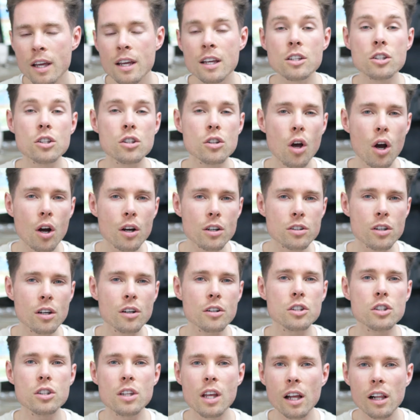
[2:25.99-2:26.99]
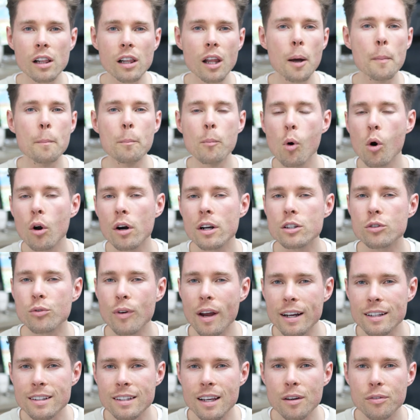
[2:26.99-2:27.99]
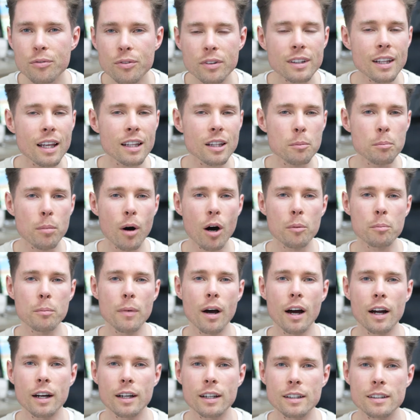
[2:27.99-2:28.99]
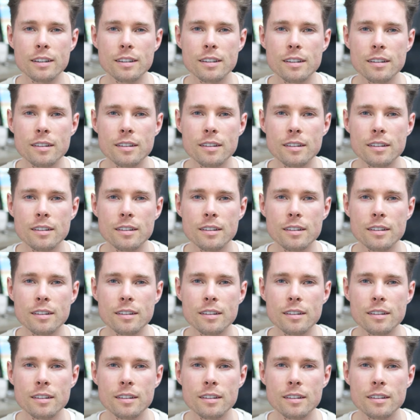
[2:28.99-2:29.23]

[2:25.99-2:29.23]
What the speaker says: stocks are still more attractive than the bond market.